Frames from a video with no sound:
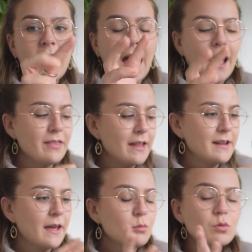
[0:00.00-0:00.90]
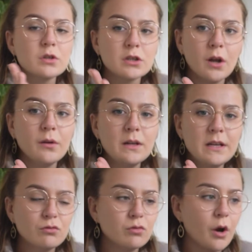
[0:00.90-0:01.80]
and then they will
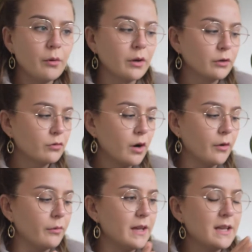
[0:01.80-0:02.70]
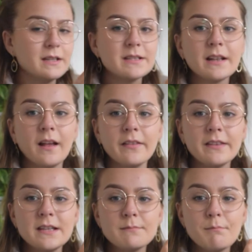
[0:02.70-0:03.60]
slowly grow and grow into like
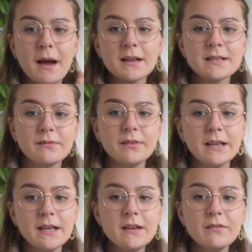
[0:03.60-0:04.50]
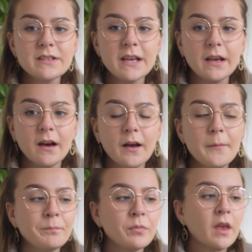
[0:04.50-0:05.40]
these massive leaves here.